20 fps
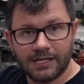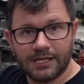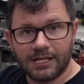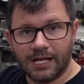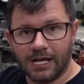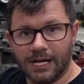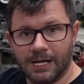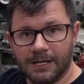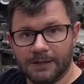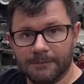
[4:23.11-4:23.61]

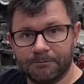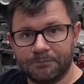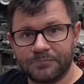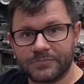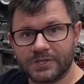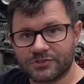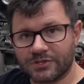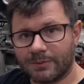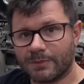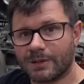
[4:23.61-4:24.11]
Um,
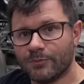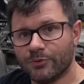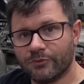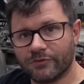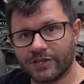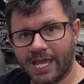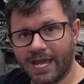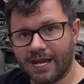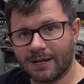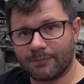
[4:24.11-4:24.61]
so I'm going to move
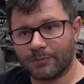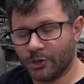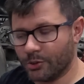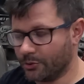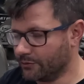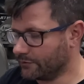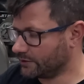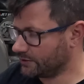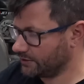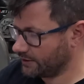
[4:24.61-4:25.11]
the camera
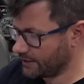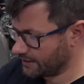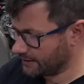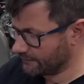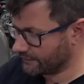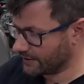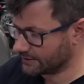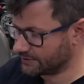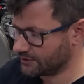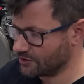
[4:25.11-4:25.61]
over, and I've
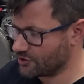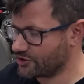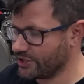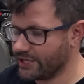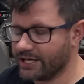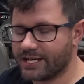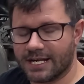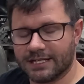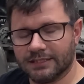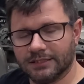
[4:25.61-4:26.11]
got this
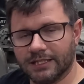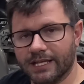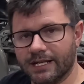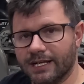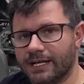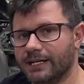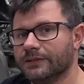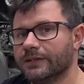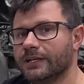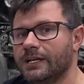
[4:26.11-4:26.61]
sheet kind of laid
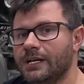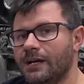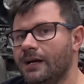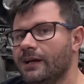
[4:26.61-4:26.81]
out